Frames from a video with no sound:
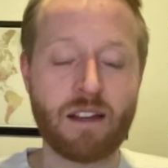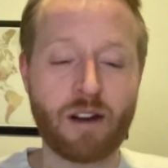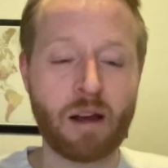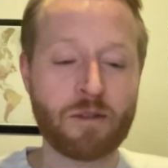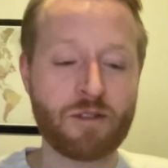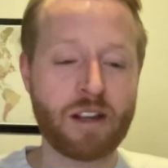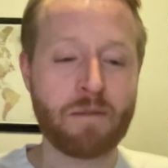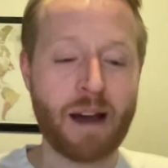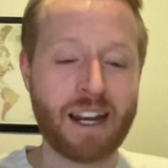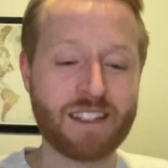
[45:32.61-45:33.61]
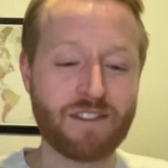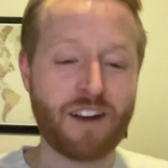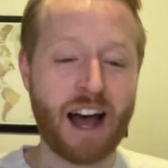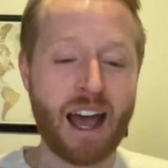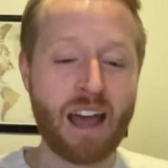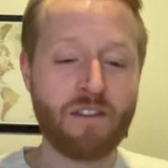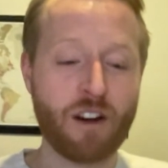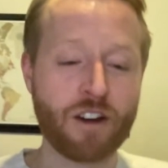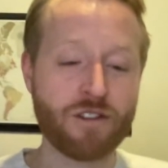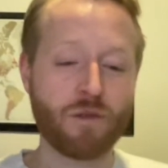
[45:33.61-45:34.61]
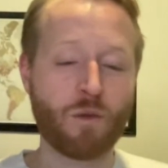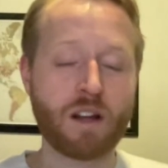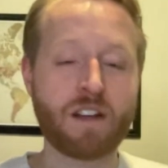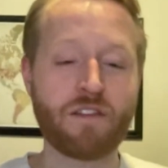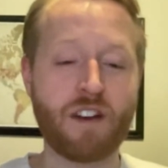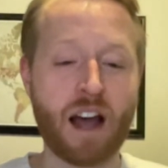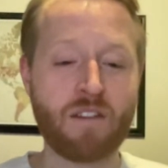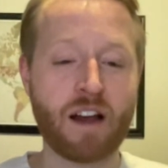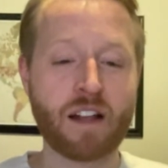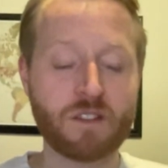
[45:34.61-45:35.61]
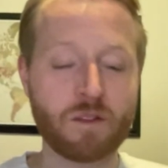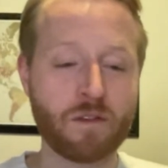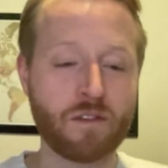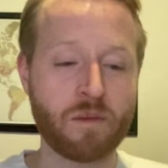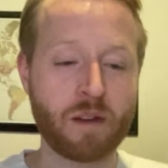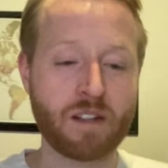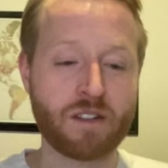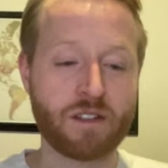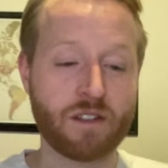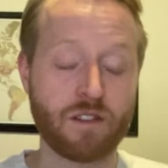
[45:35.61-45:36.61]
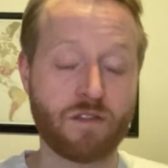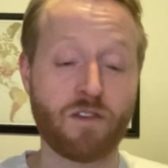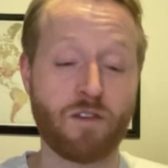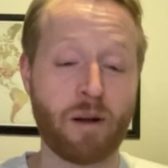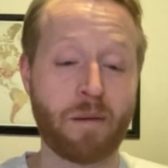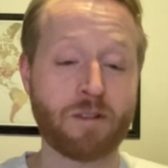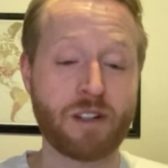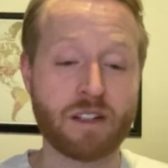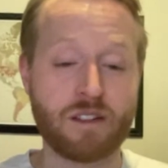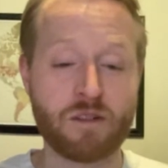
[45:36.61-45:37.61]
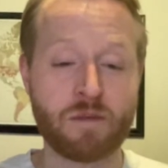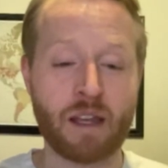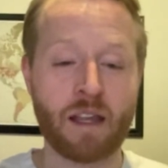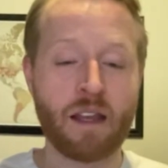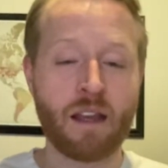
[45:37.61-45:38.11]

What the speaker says: Real Madrid minus 500, 1-5 odds for Real Madrid. Excuse me.